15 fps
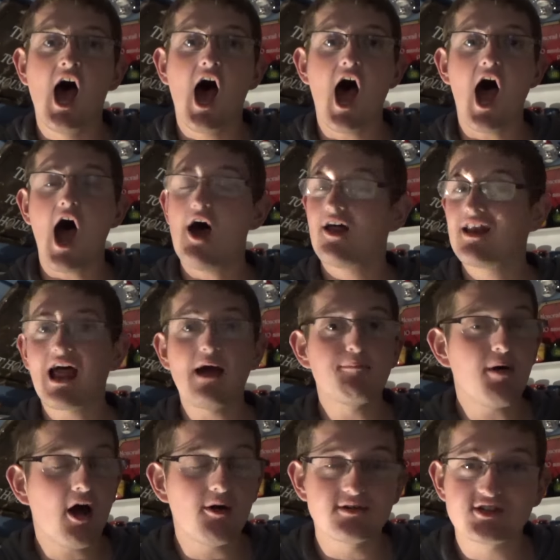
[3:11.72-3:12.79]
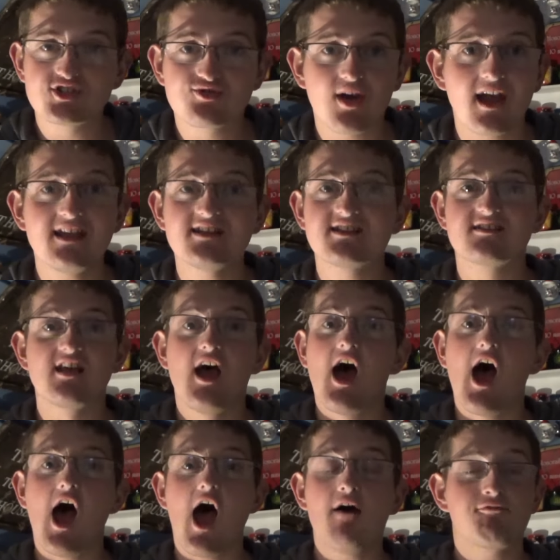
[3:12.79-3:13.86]
Uh, lap bar restraints
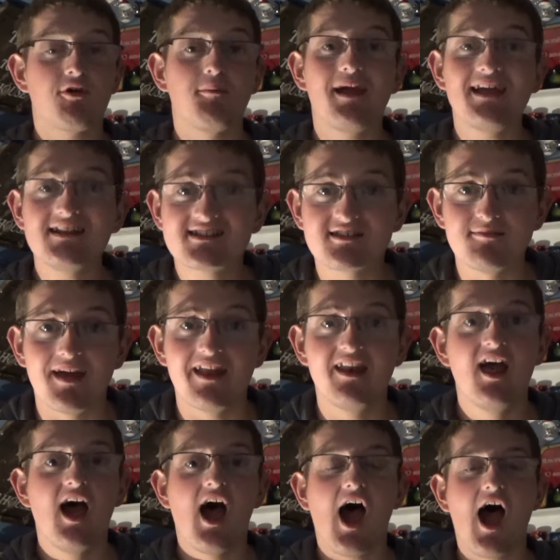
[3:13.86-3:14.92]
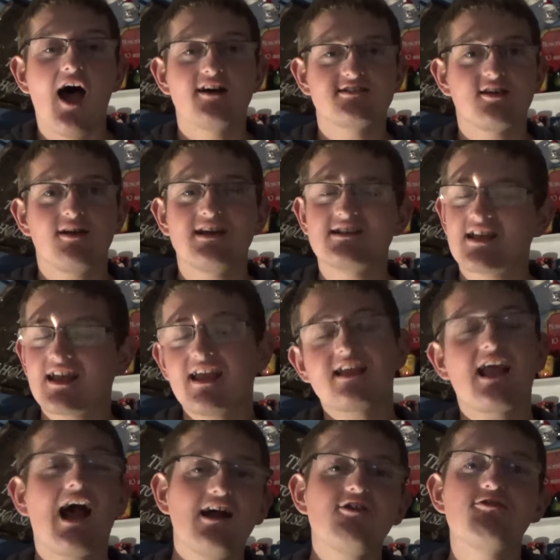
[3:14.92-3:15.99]
uh, from Intamin, uh, so it's, it
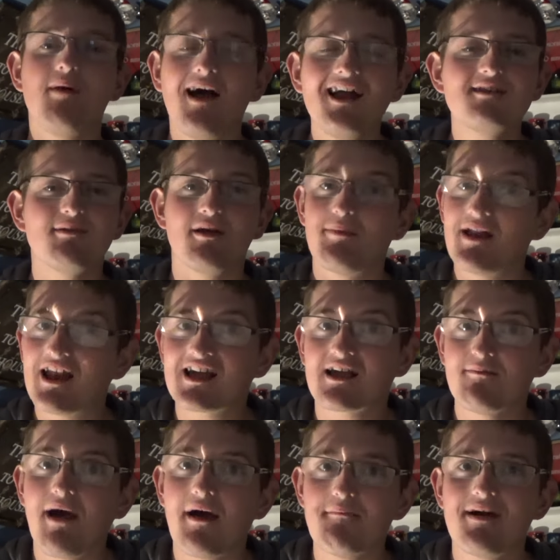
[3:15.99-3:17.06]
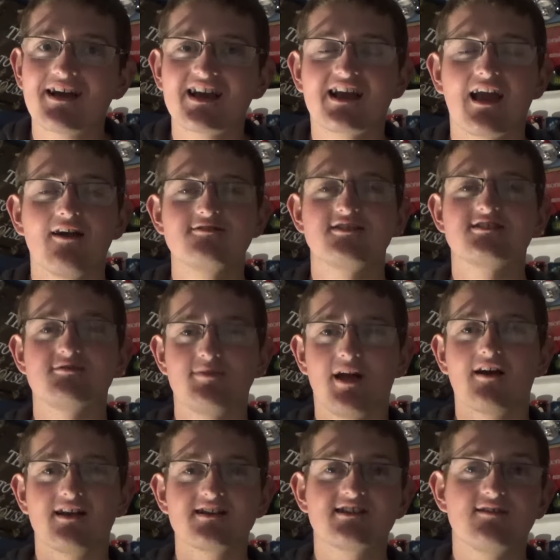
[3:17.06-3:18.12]
kind of reminded me a bit like a Mack Mega Coaster to be
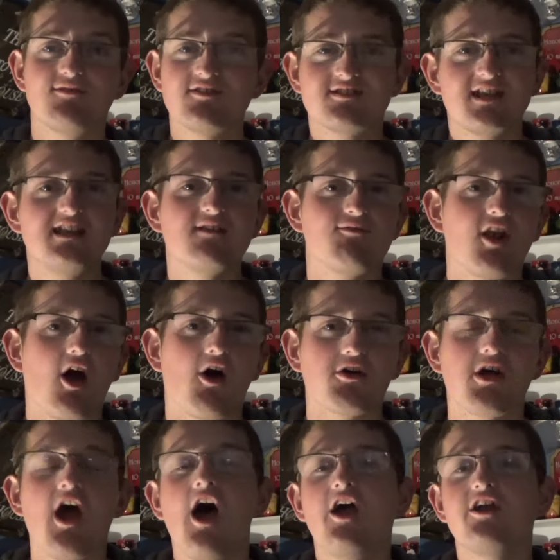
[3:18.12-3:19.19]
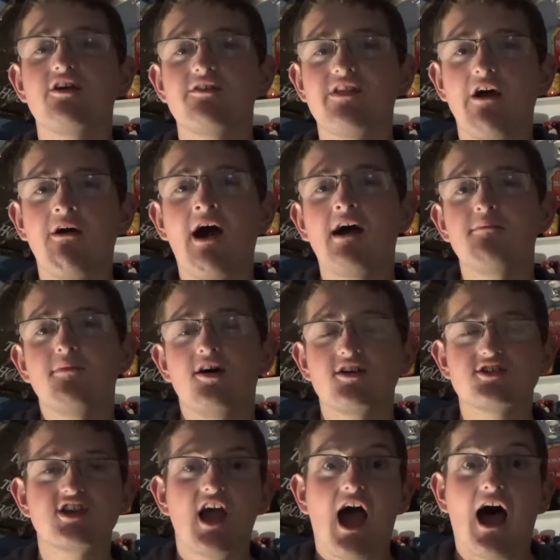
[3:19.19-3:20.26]
honest. And if you've seen the vlog, you'll know how
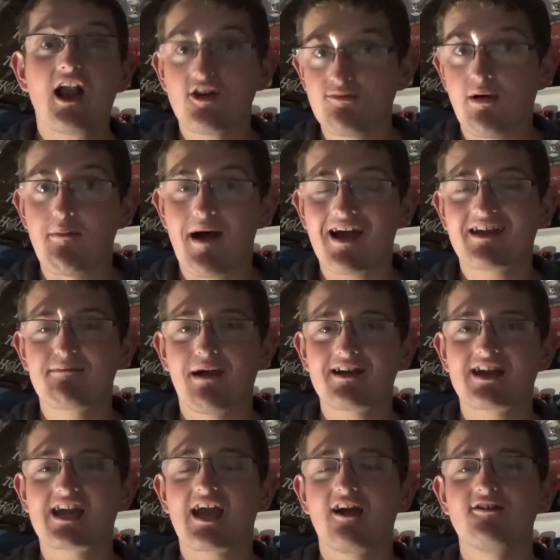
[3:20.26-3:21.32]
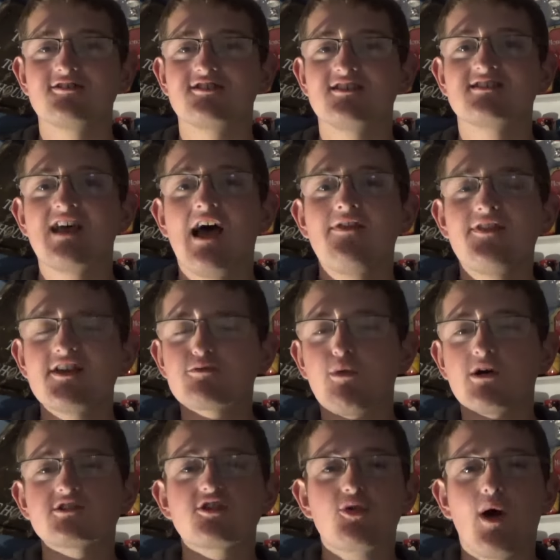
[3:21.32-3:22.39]
much I love my Mack Mega Coasters. This
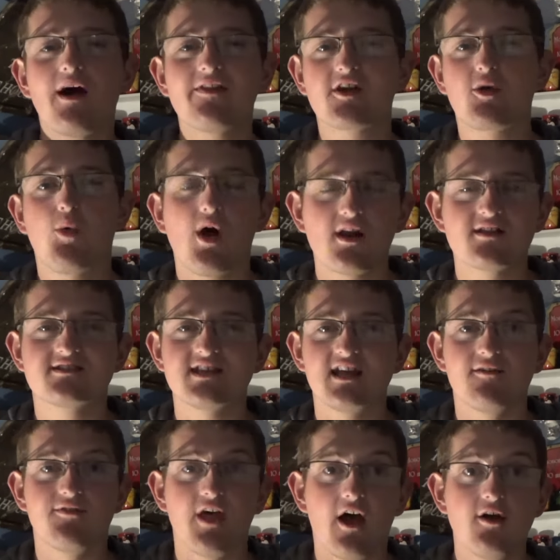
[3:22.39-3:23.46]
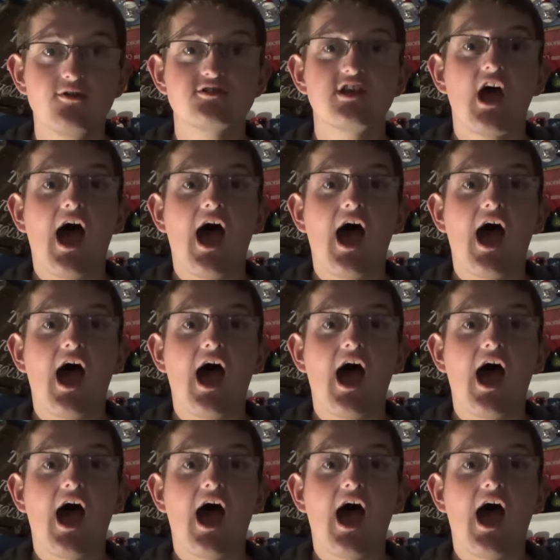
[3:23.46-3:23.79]
wasn't quite the quality of those,